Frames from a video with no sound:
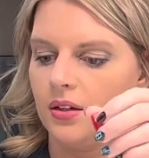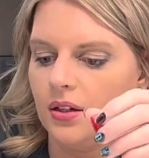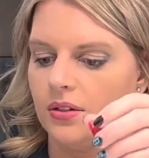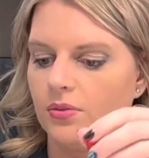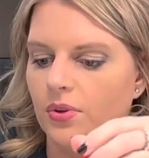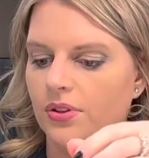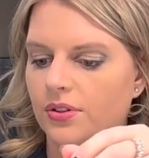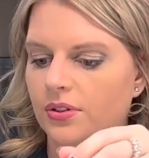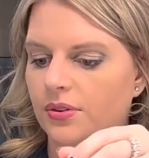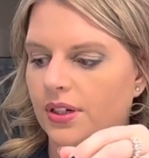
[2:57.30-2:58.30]
And so what they're
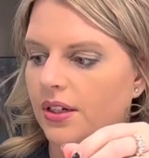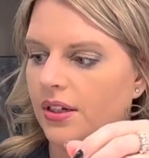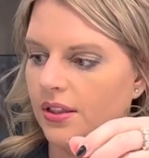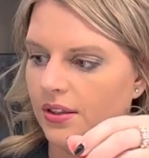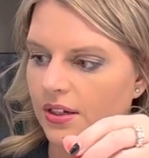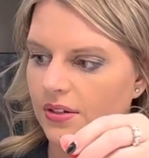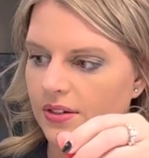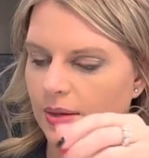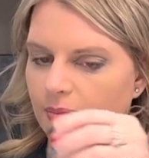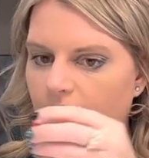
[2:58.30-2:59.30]
doing in these
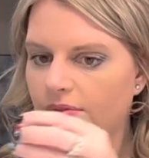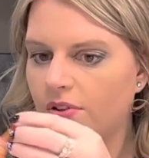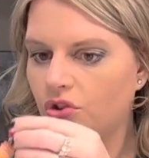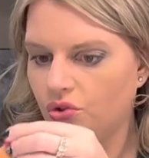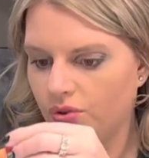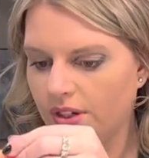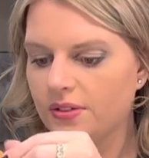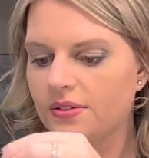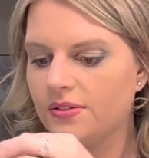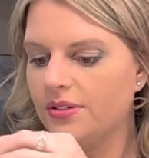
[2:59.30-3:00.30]
type of
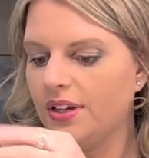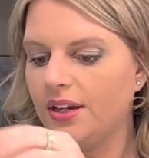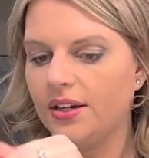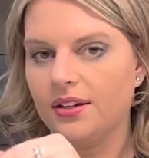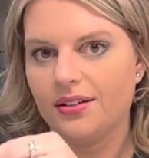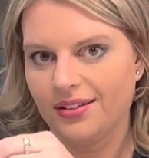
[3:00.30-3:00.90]
drinks is they're taking